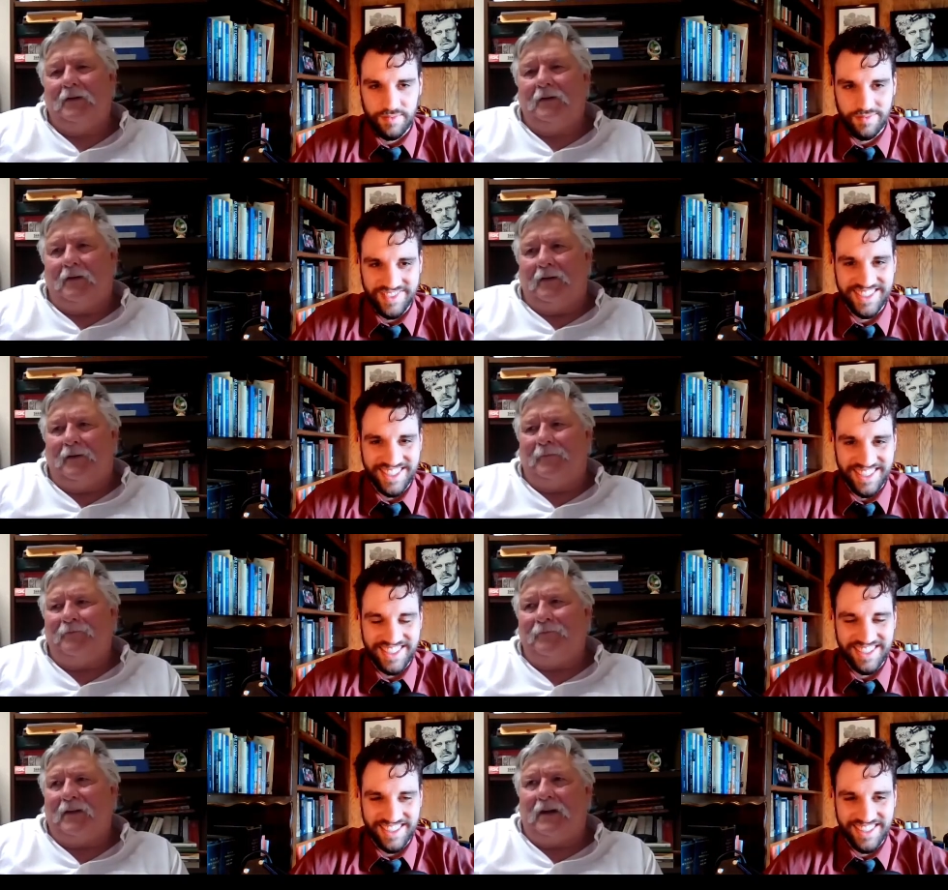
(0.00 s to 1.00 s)
Speaker 1: Um,
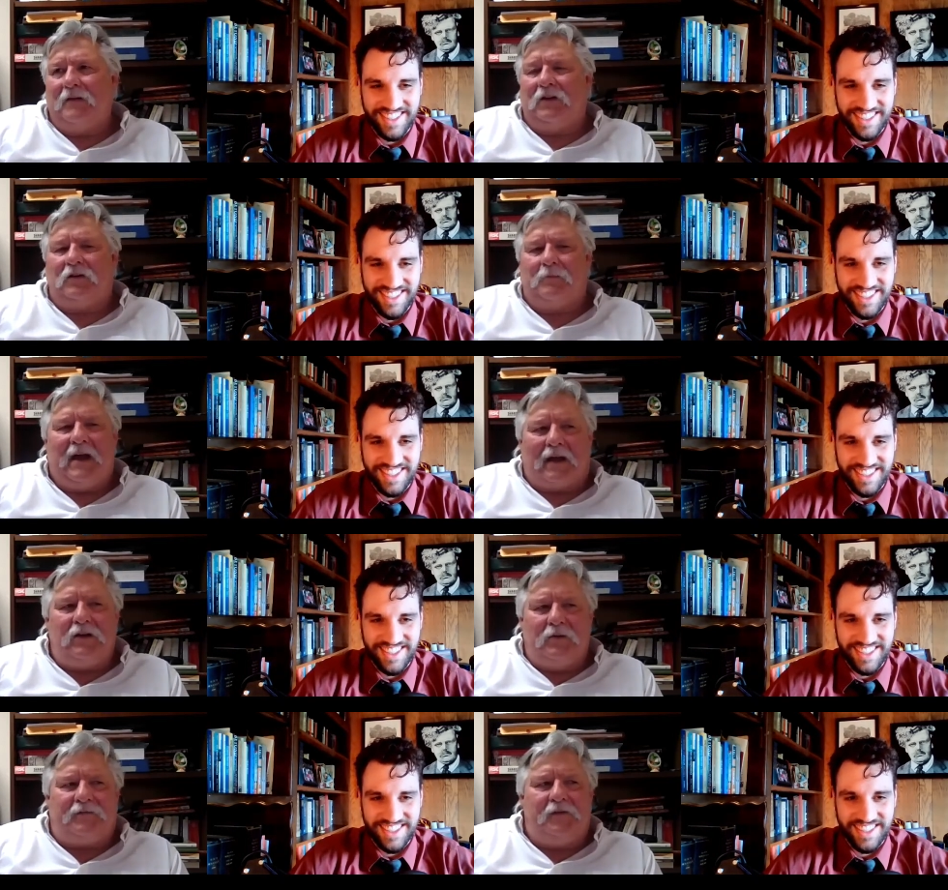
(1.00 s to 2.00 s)
and I never looked back. I
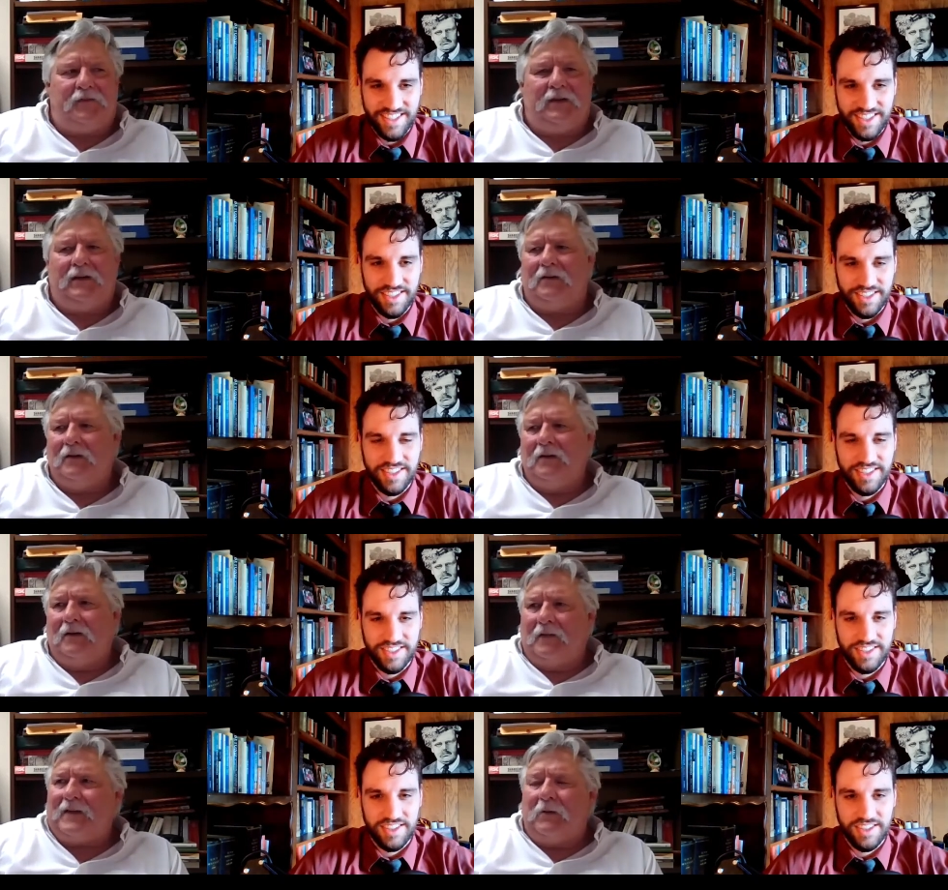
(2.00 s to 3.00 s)
knew at 15
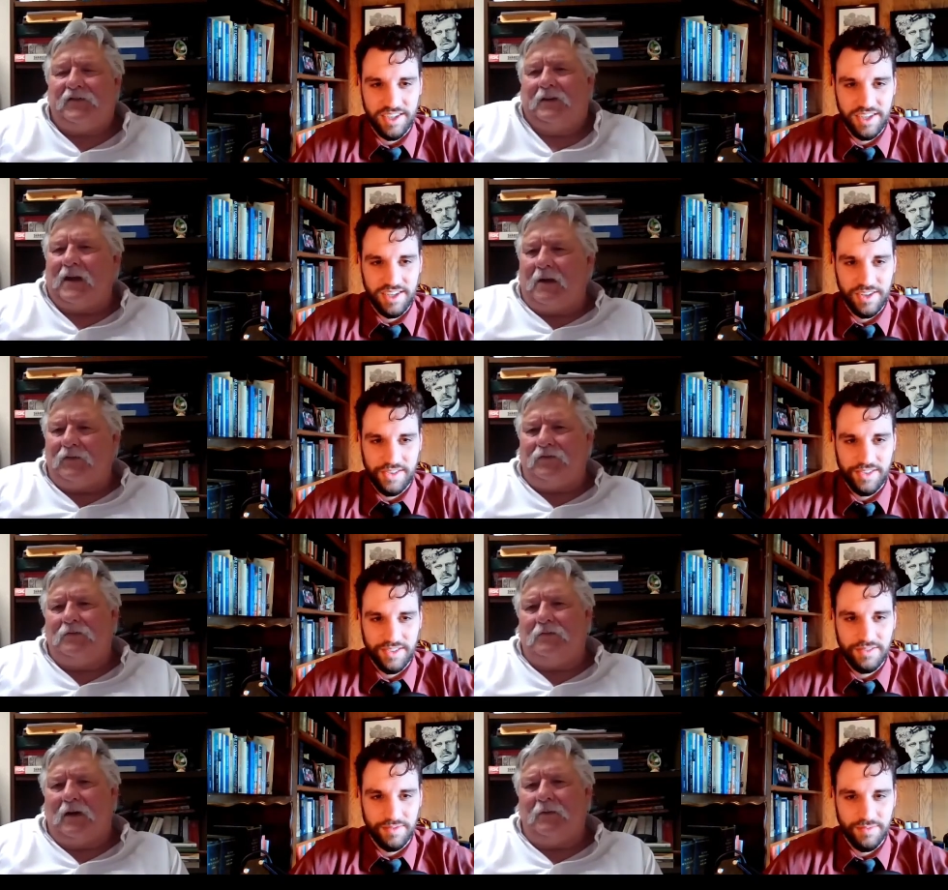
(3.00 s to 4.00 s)
that that was it. That was
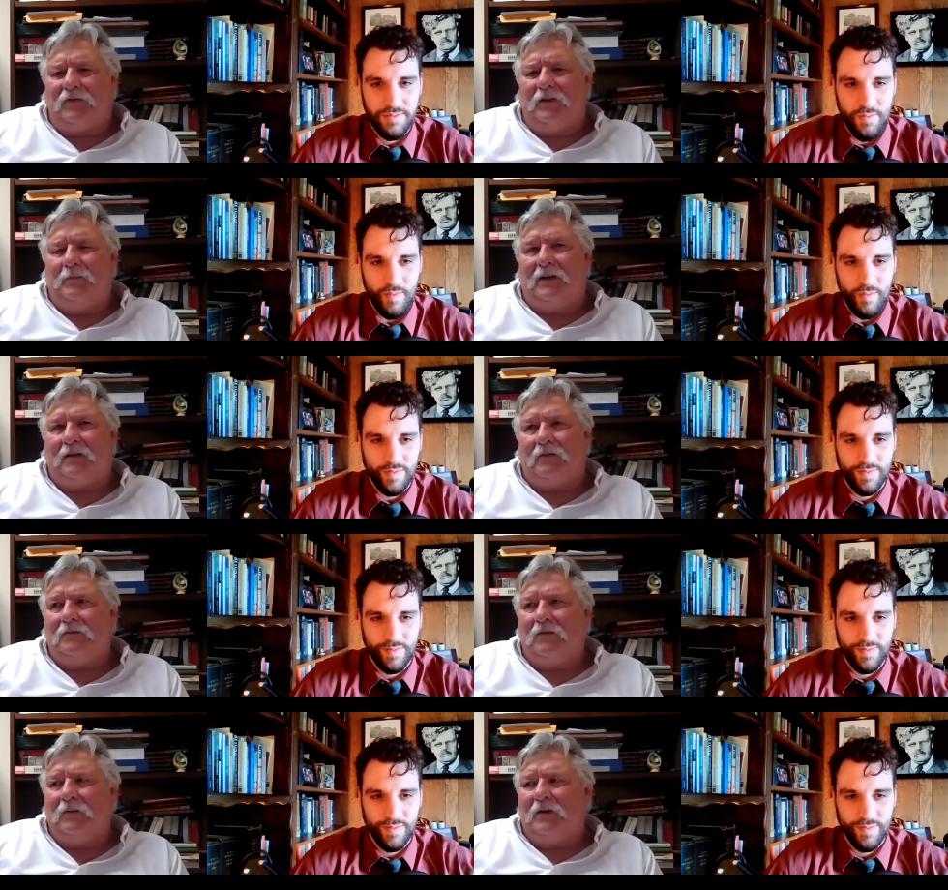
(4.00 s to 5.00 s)
who I was going to be,
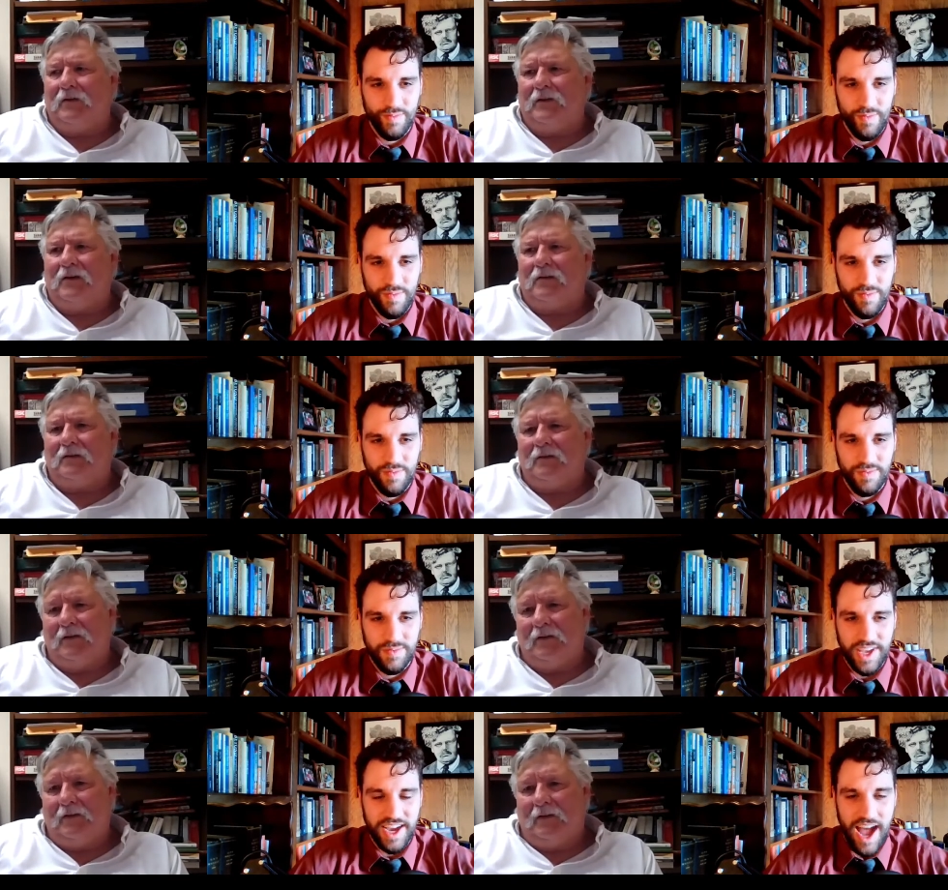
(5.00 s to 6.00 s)
one way or the other.
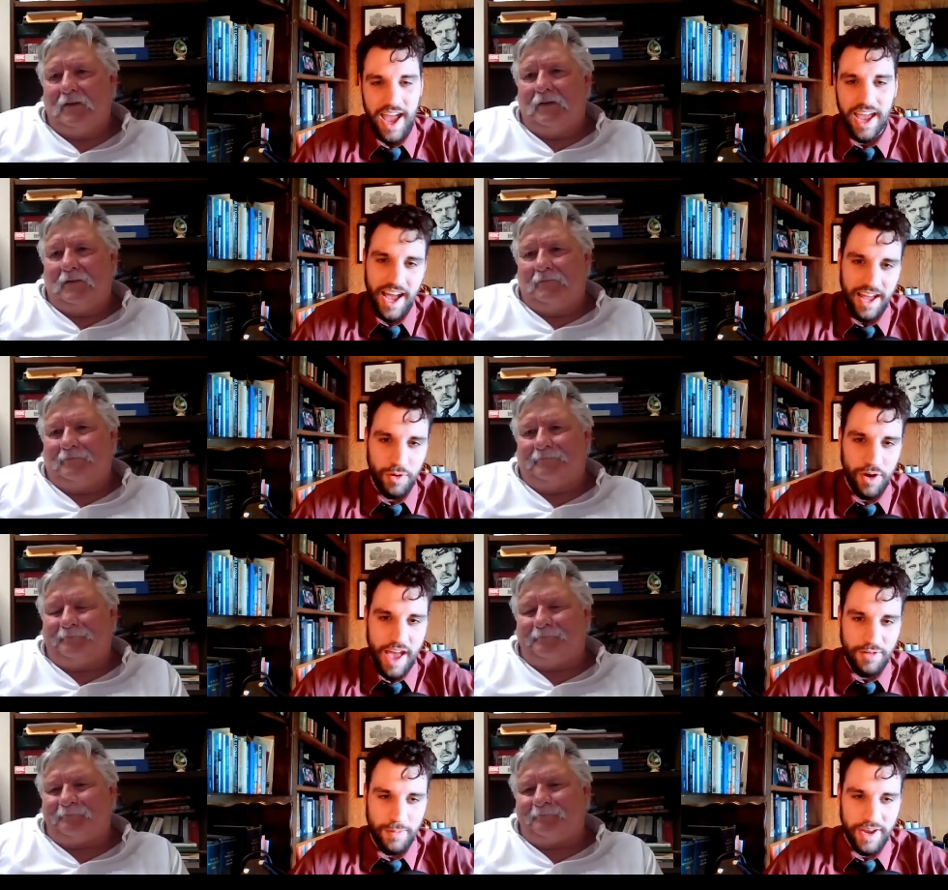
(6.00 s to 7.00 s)
Speaker 2: Yeah. I where,
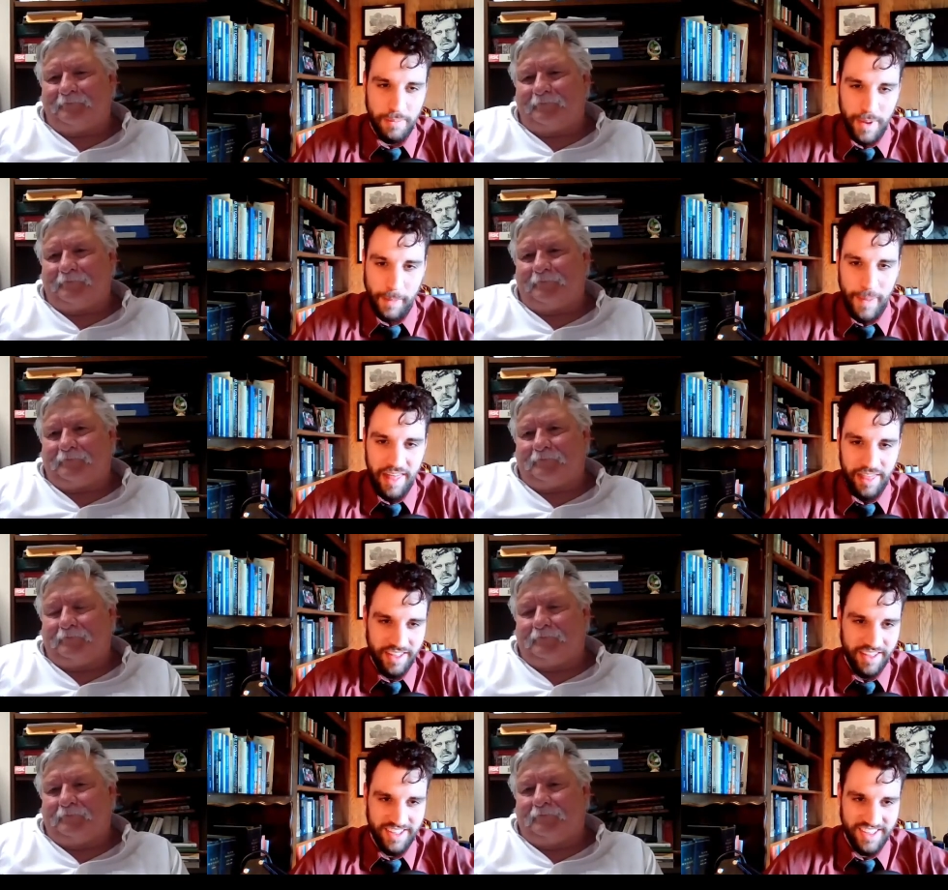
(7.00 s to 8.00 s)
Have you been in Macbeth?
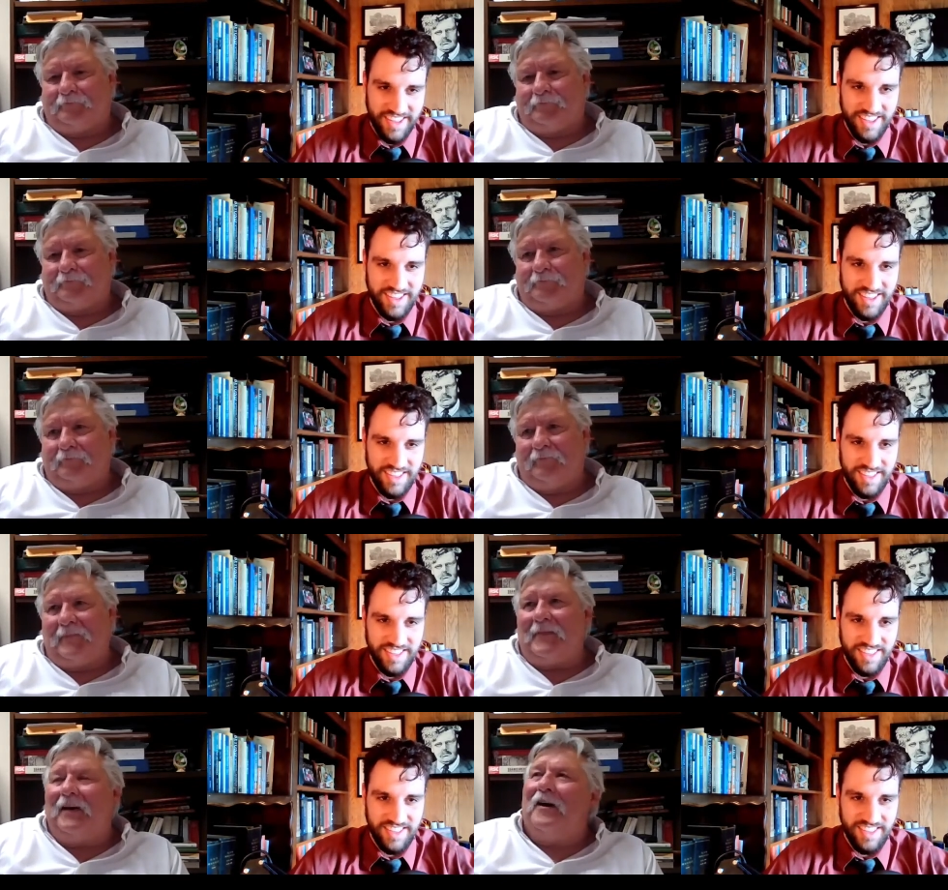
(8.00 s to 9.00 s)

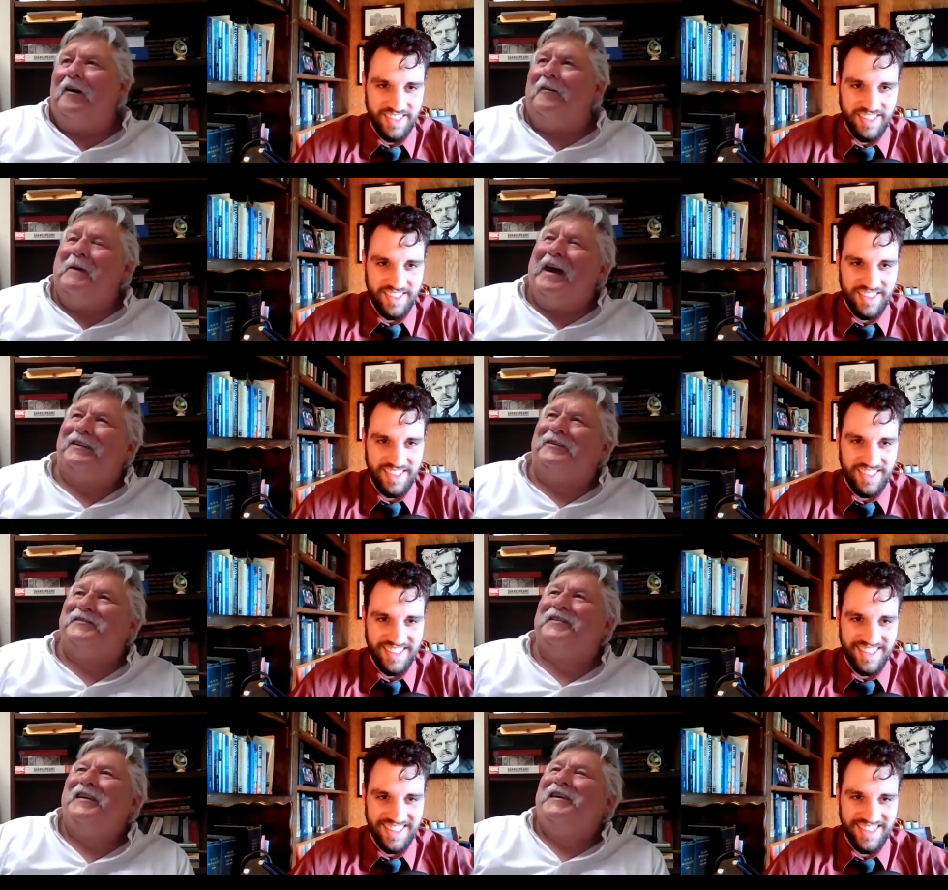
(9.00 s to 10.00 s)
Speaker 1: Oh,
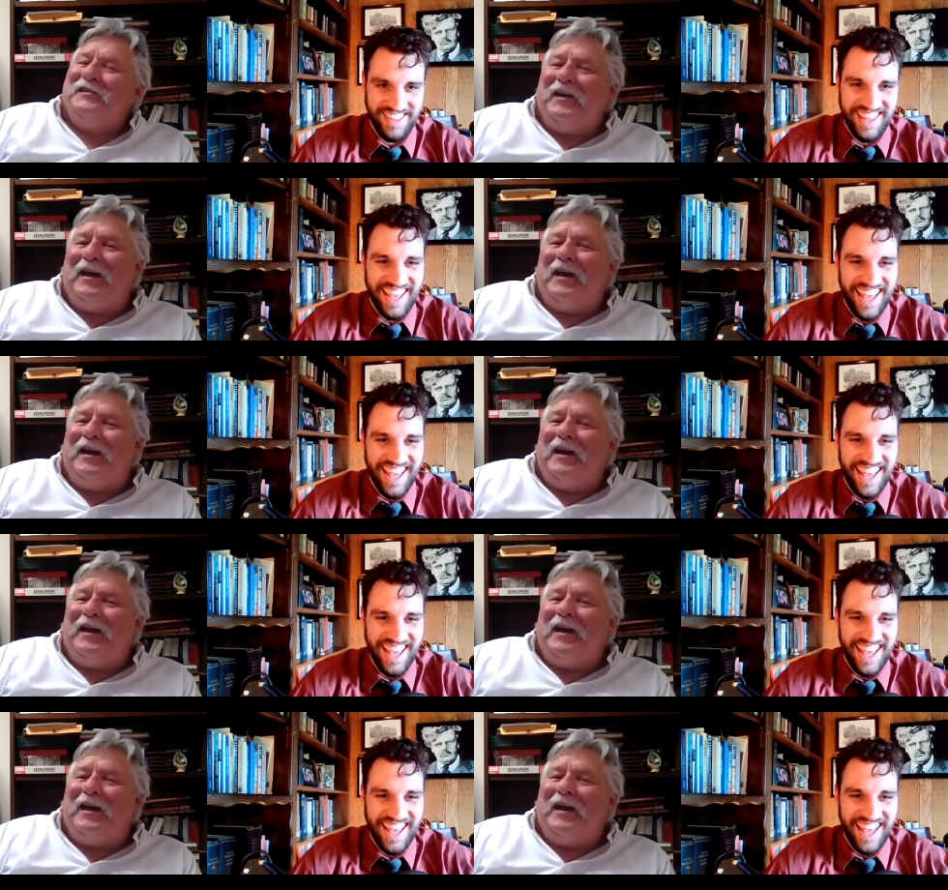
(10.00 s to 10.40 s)
Mackers. Yeah.